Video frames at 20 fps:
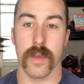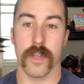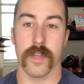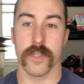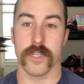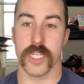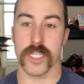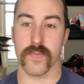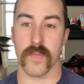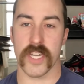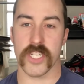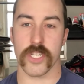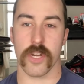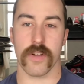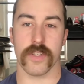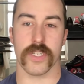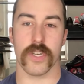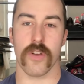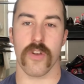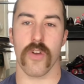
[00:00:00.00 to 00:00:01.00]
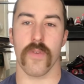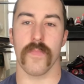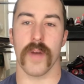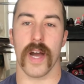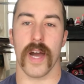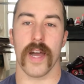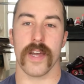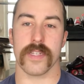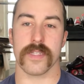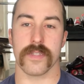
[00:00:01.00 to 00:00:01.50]
just make sure it's your own
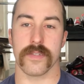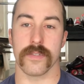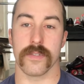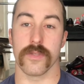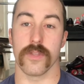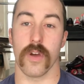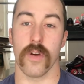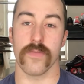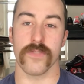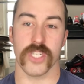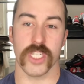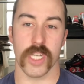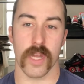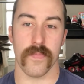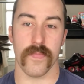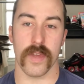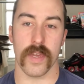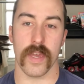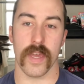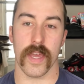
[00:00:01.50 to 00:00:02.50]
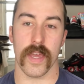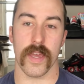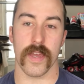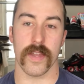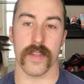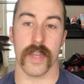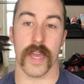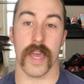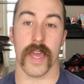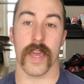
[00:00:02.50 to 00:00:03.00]
box. Don't ship it
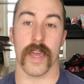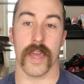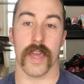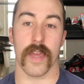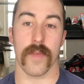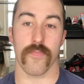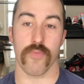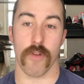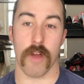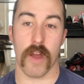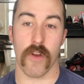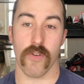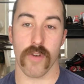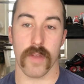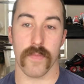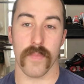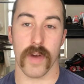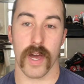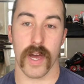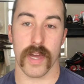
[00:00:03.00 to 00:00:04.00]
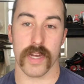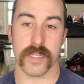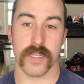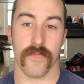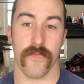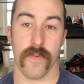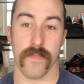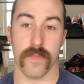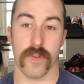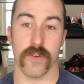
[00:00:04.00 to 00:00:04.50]
in a priority box
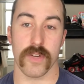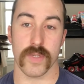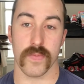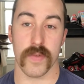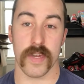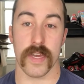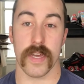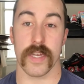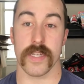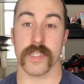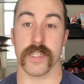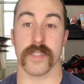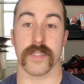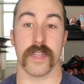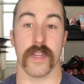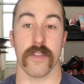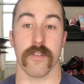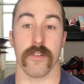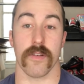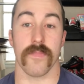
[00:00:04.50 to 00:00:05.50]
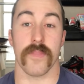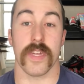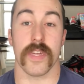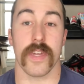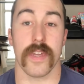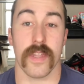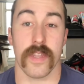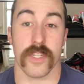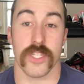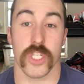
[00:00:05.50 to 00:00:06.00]
from USPS, because then you're going to be
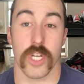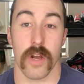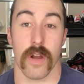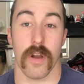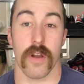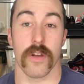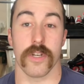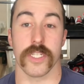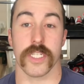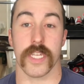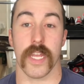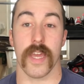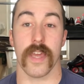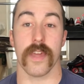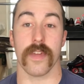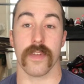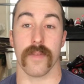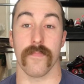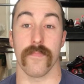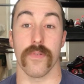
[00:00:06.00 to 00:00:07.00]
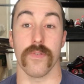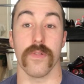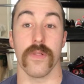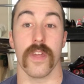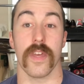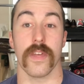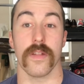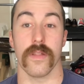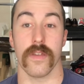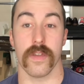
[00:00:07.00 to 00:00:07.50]
getting charged a
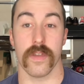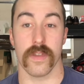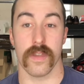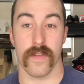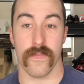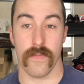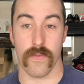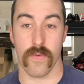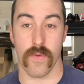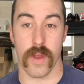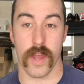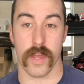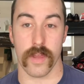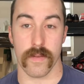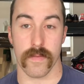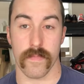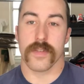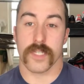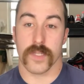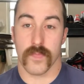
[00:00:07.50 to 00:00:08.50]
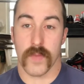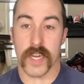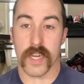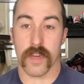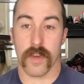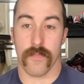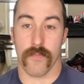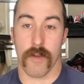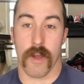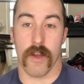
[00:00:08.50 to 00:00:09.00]
completely different rate. Speaking
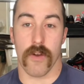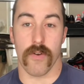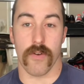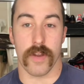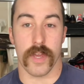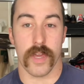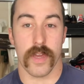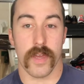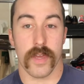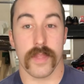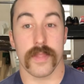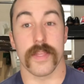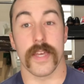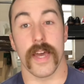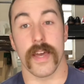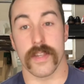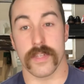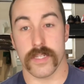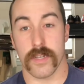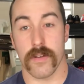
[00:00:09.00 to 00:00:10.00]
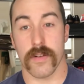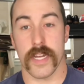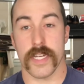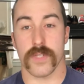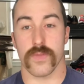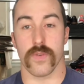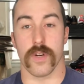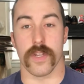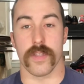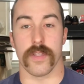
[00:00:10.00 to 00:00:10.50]
of priority, that is our
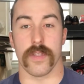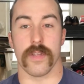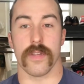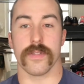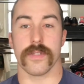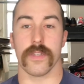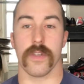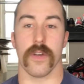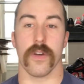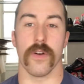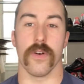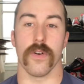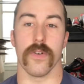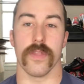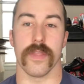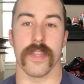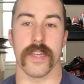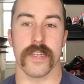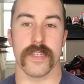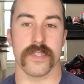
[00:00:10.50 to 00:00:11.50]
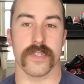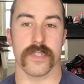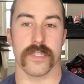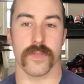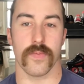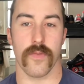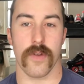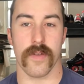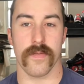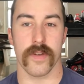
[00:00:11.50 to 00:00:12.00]
next one. So this is
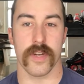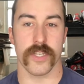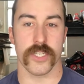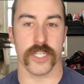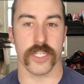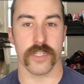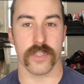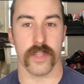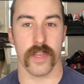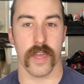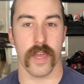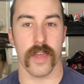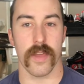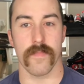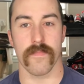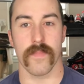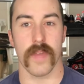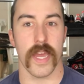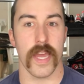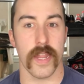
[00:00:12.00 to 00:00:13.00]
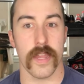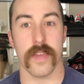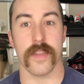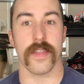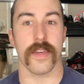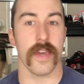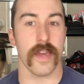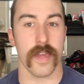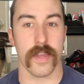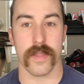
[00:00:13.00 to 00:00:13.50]
pretty much
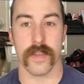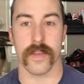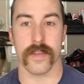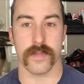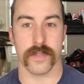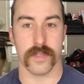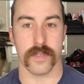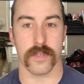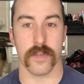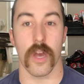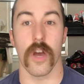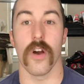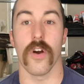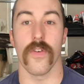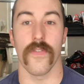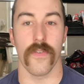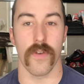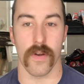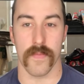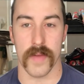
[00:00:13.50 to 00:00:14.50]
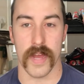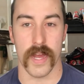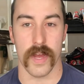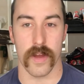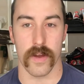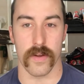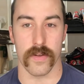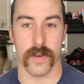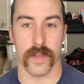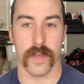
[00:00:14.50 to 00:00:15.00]
anything that's over a
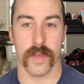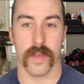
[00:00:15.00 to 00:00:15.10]
pound.